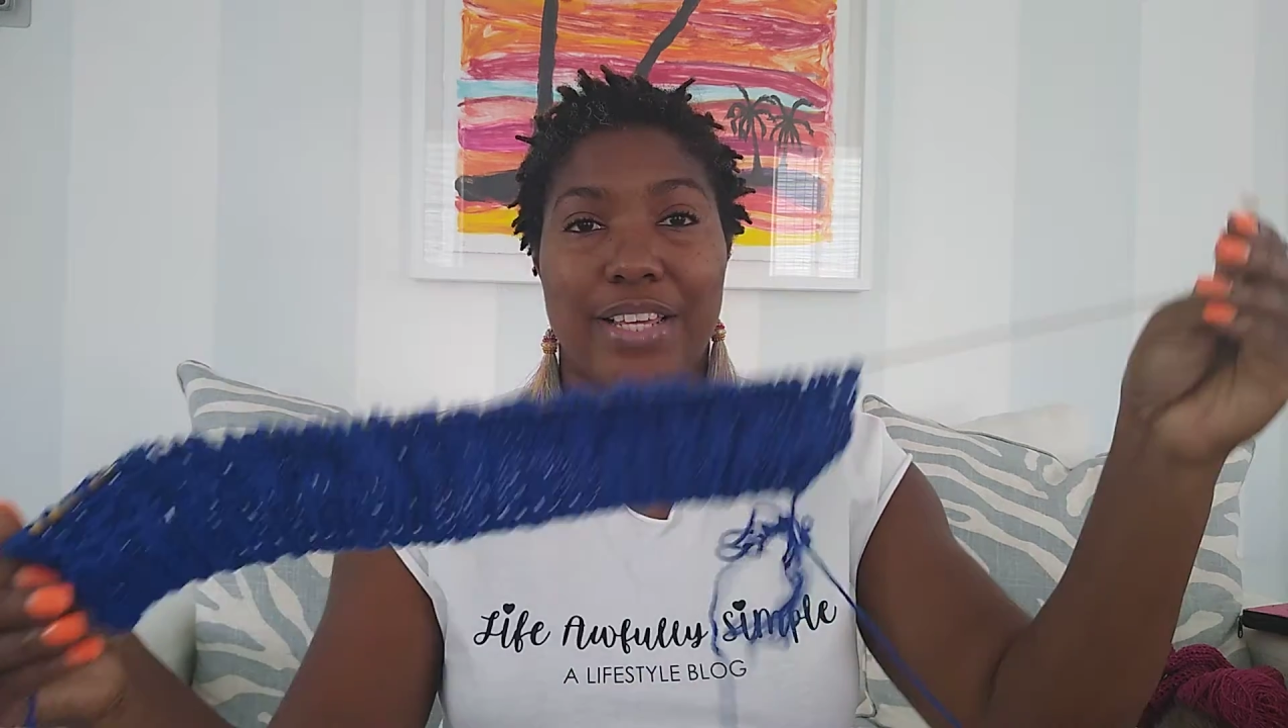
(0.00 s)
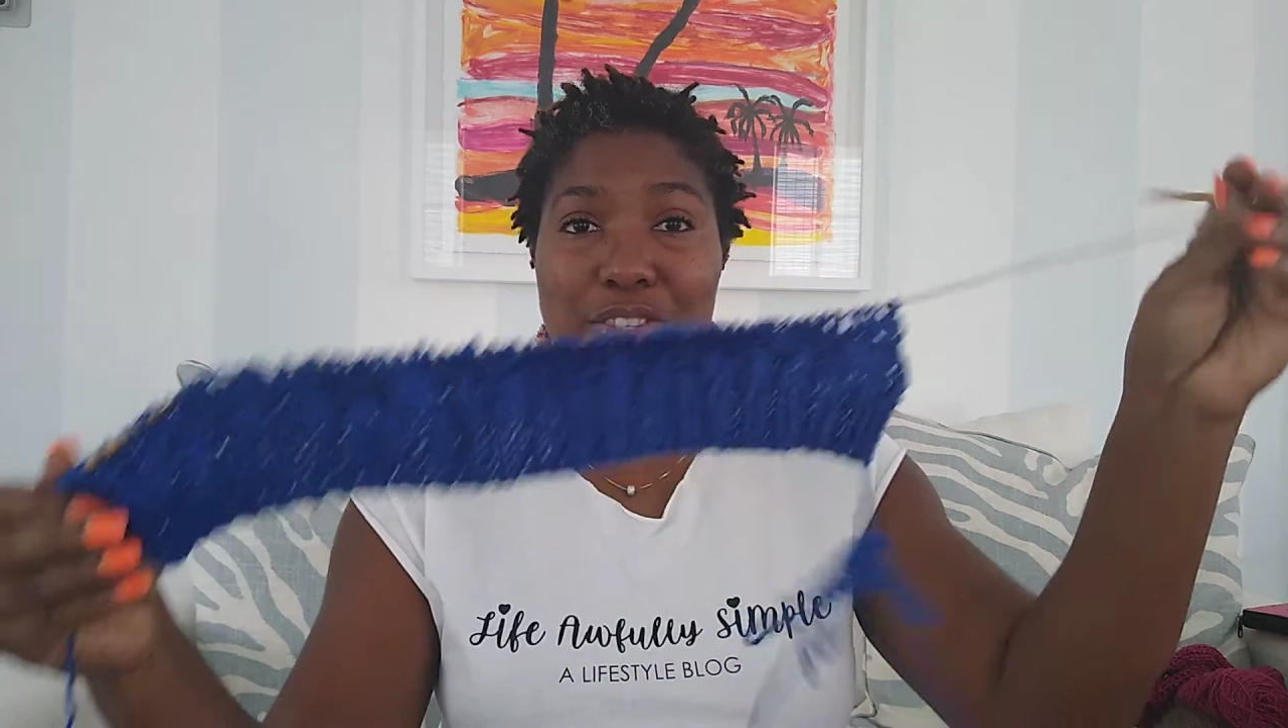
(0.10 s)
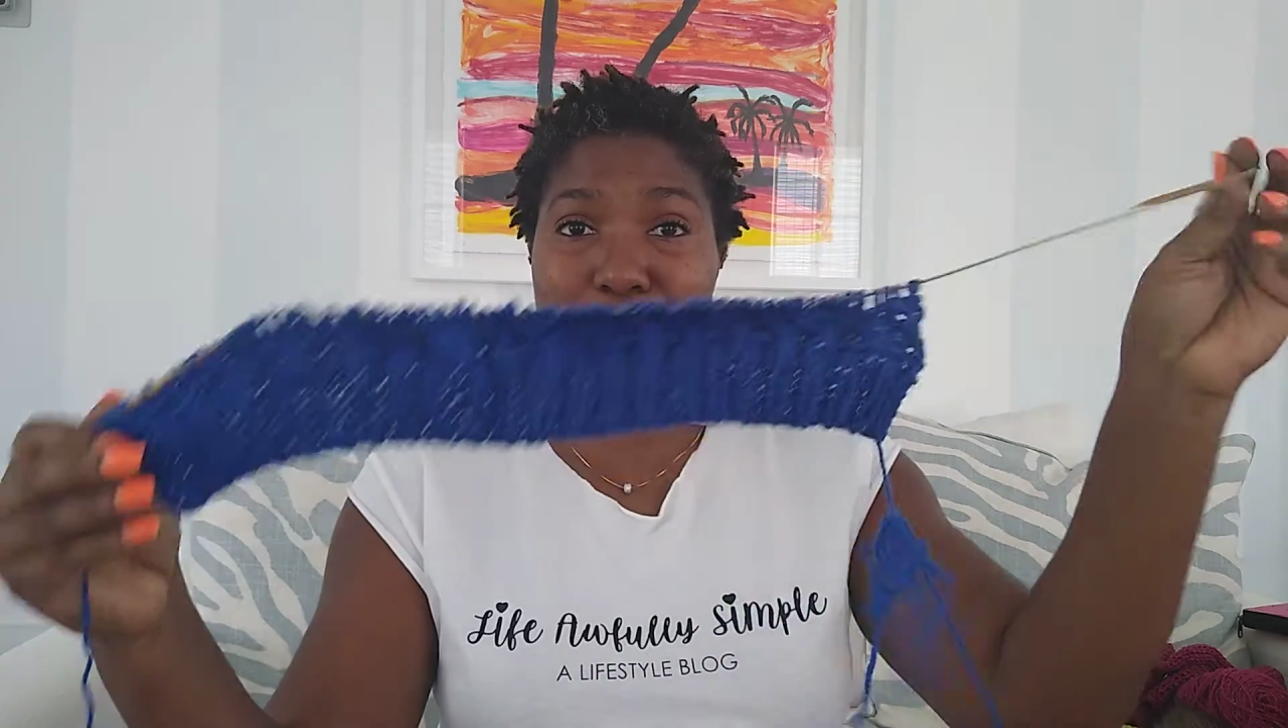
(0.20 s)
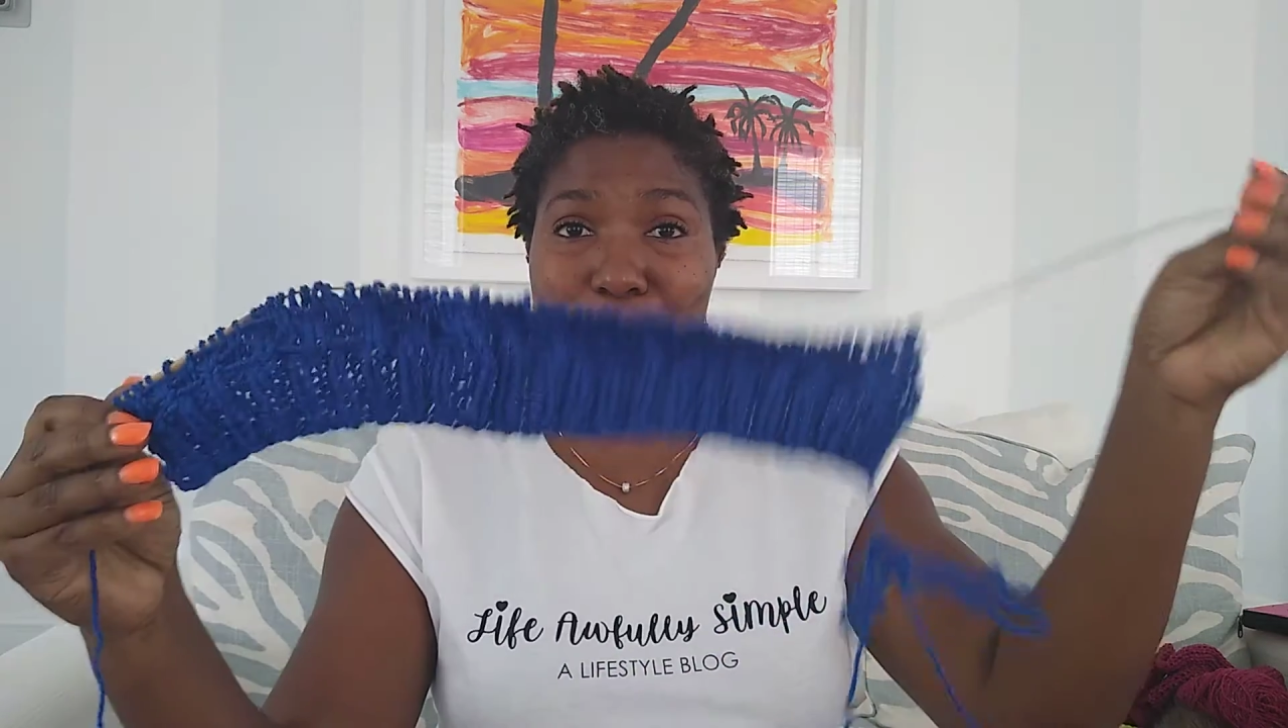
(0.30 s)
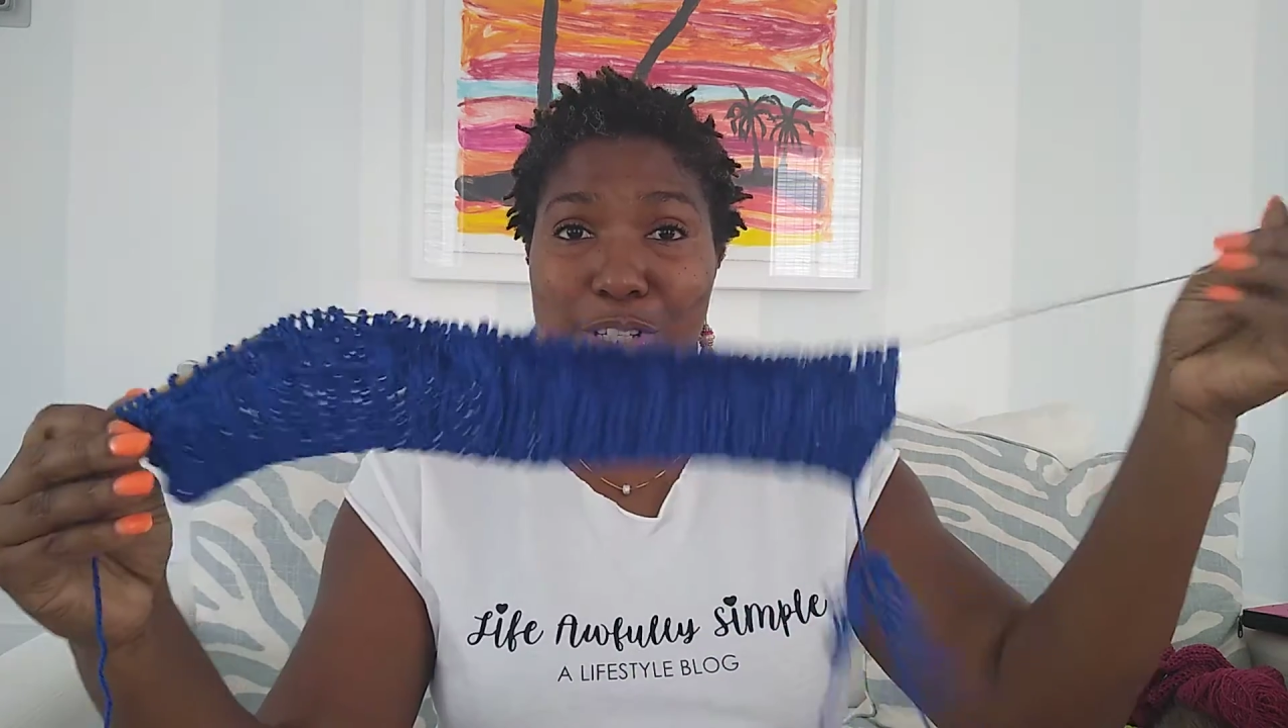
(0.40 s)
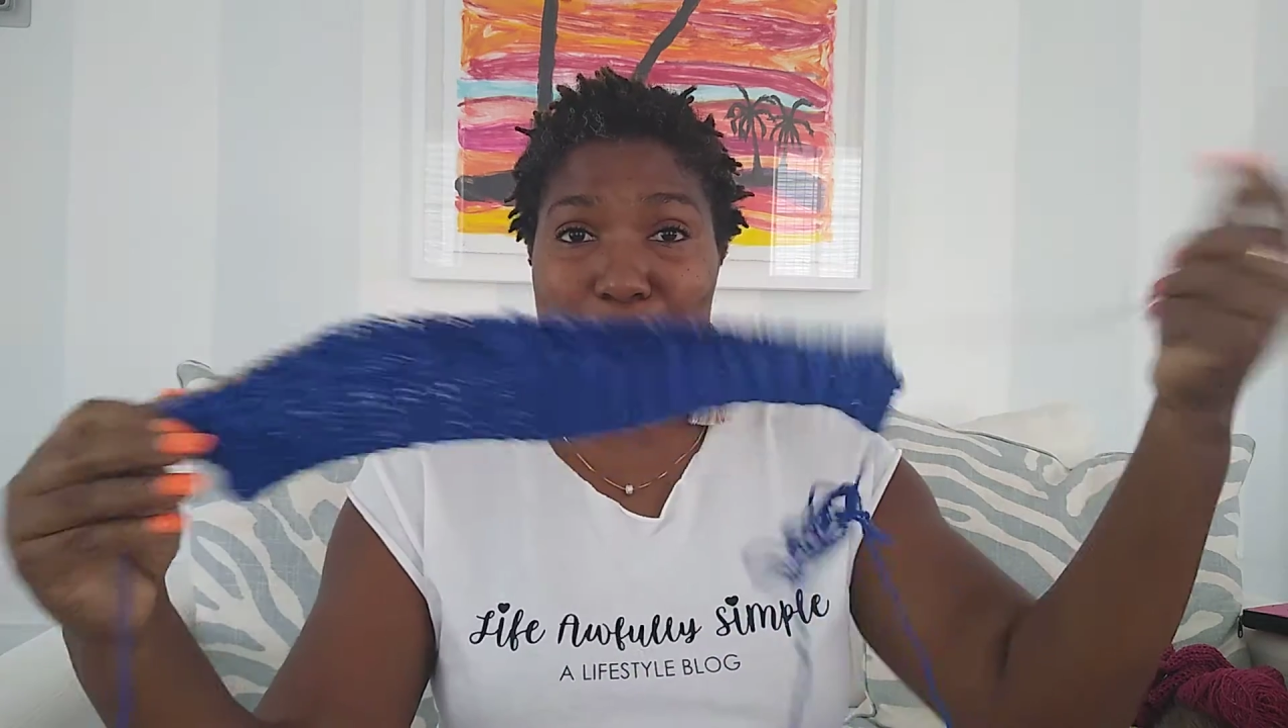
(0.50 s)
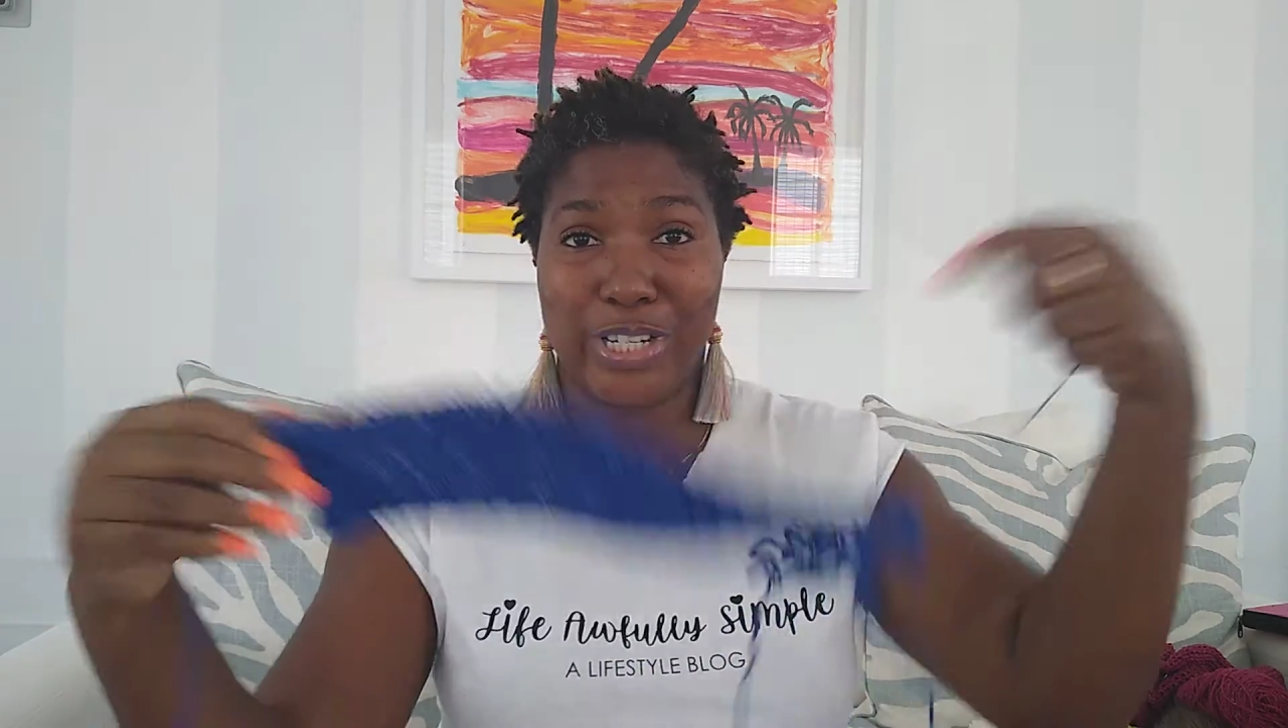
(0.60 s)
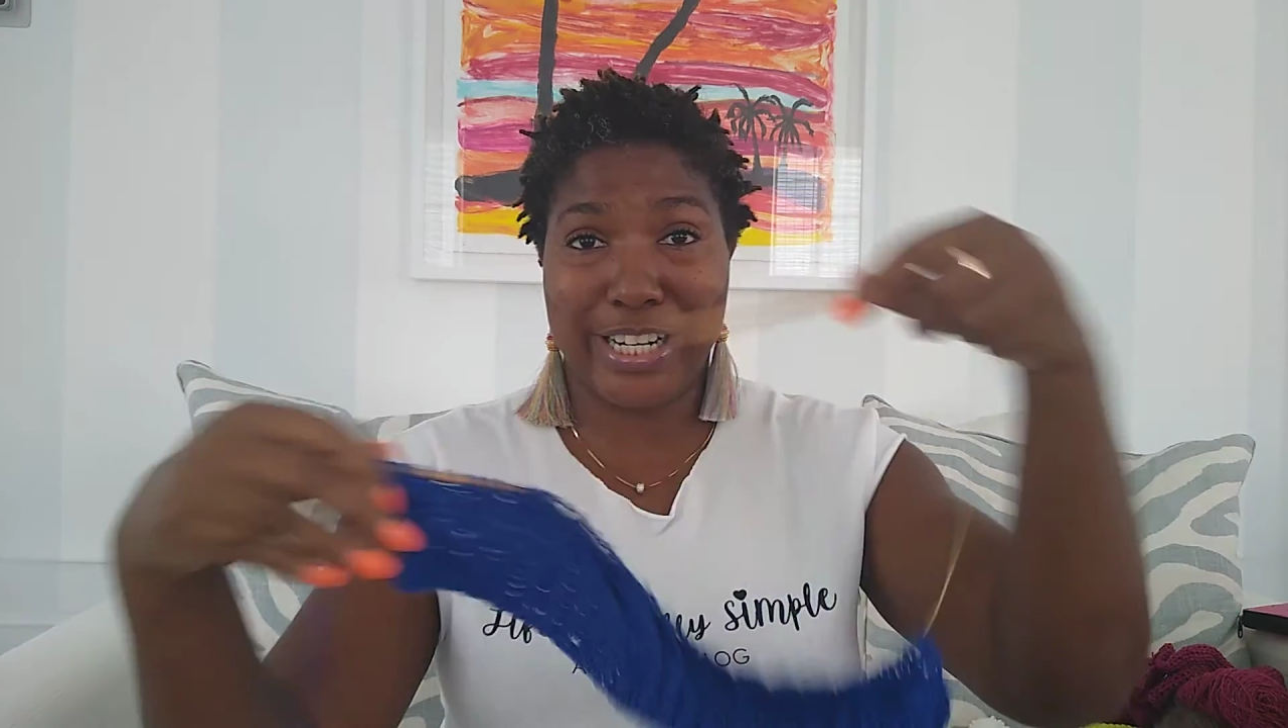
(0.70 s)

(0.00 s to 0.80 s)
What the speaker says: circular